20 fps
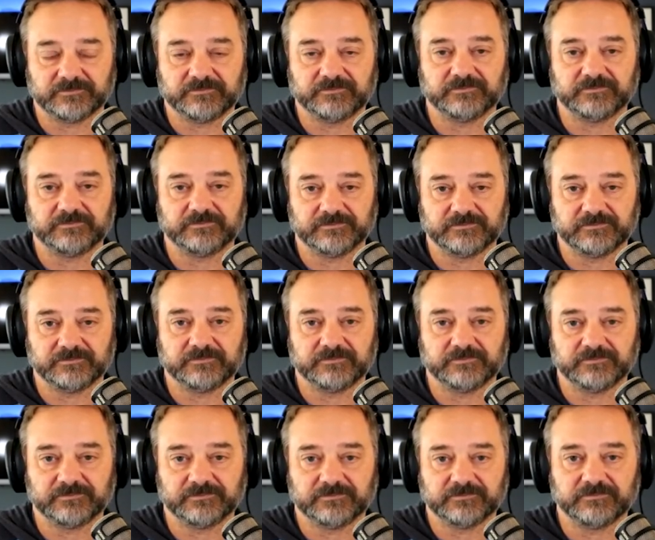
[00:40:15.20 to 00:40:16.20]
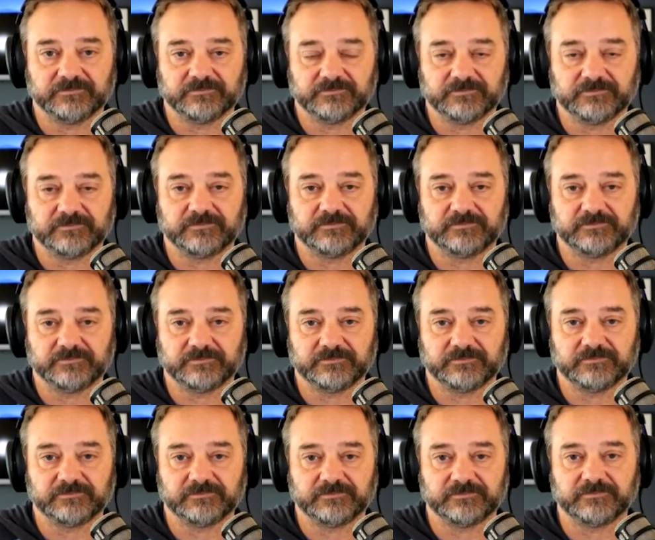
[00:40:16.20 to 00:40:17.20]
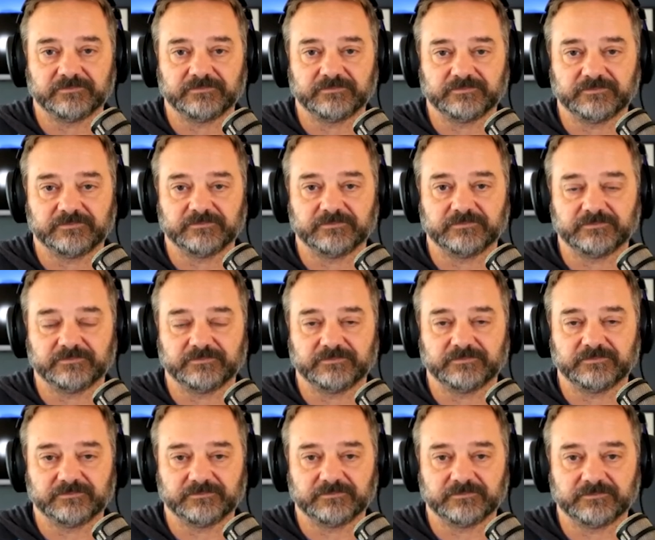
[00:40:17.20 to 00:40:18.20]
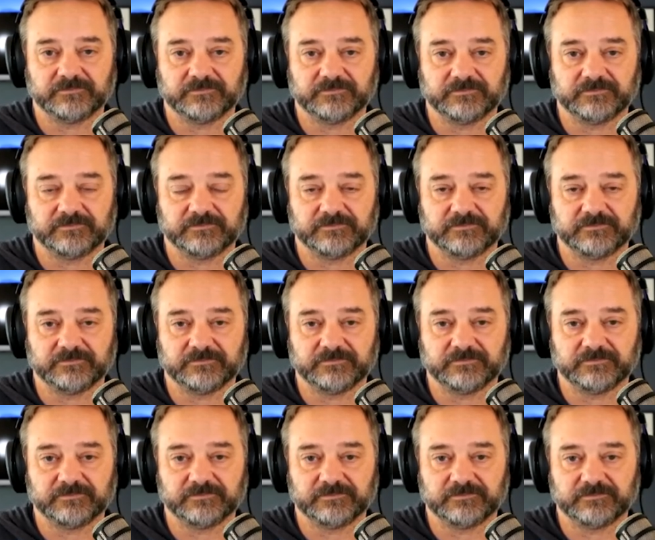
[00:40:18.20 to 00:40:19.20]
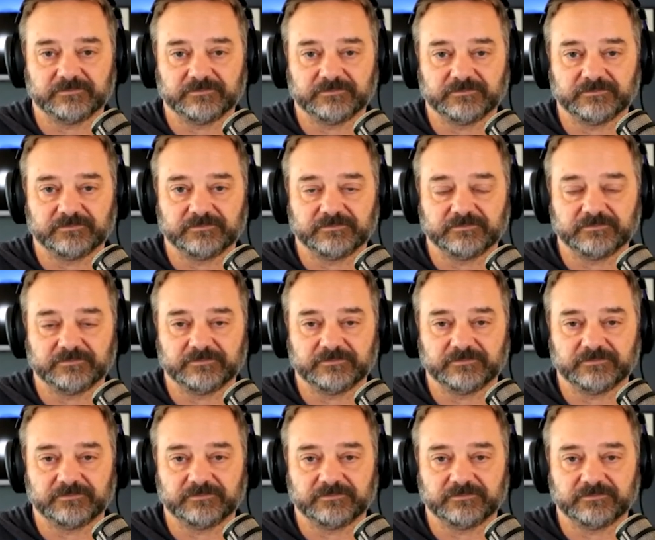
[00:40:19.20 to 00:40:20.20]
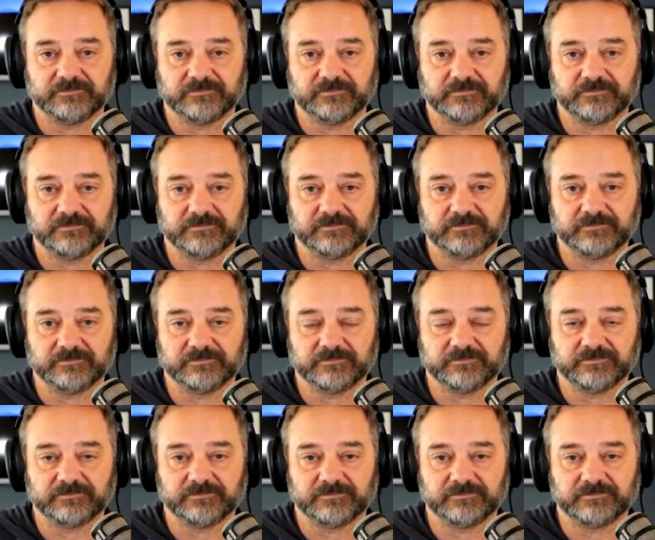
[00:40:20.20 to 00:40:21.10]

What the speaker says: The person shown says nothing.